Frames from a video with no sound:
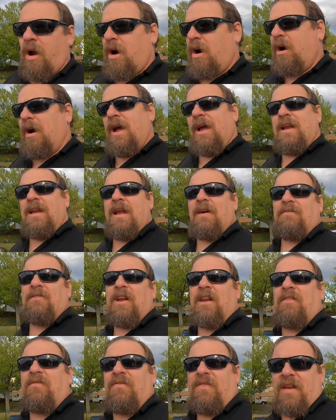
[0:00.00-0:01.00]
All right, and I've
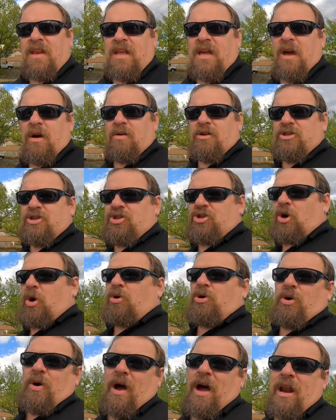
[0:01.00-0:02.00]
done a video to show
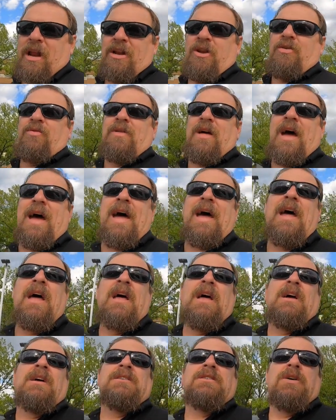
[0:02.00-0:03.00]
you how to do that.
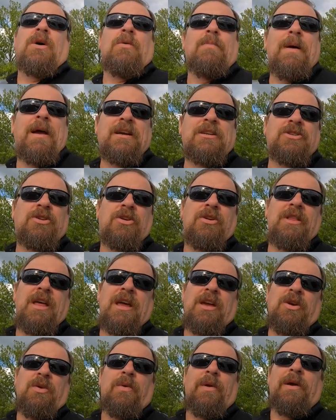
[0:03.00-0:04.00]
So make sure
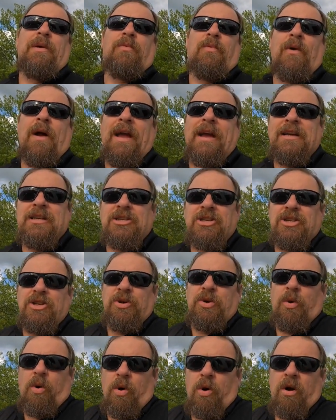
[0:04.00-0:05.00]
that you erase
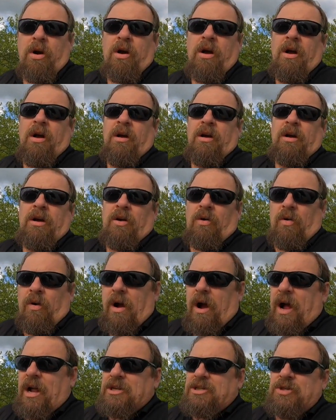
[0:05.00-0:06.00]
your
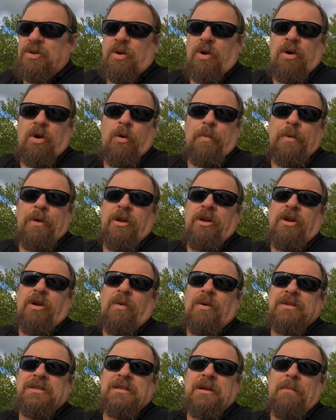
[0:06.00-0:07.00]
garage door opener. You
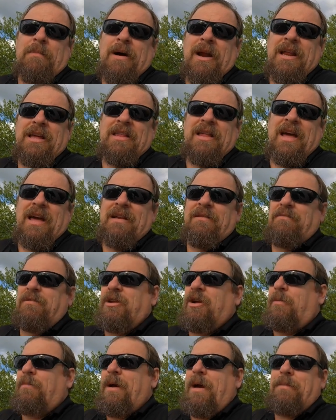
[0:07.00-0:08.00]
don't want somebody that,
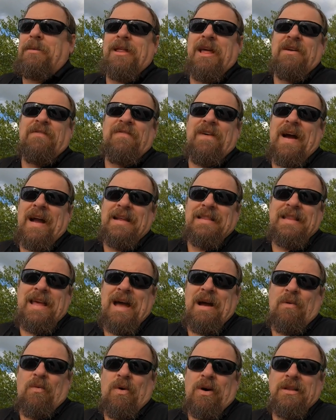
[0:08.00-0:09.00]
you know, maybe they find
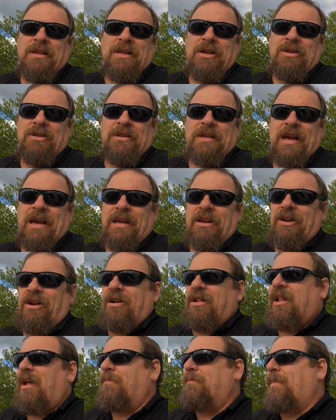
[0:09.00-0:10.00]
that one little thing in your
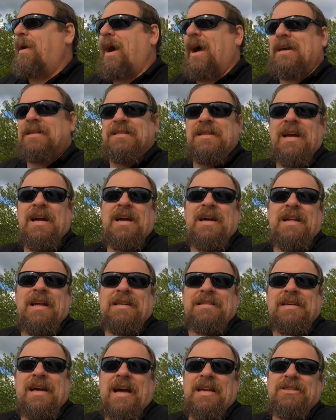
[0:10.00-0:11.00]
glove box
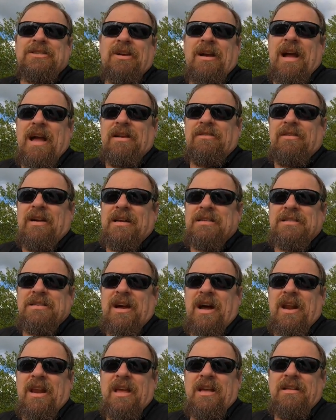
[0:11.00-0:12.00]
that's got your address
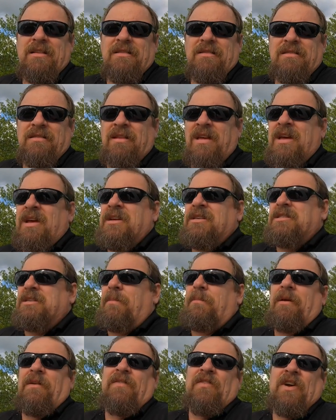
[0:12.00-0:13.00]
on it and
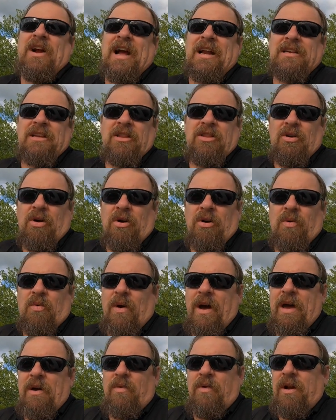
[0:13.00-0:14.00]
somebody forgot to throw it
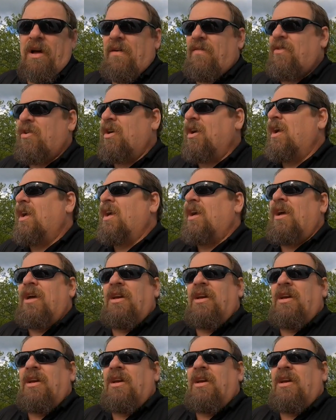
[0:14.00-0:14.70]
away, whatever.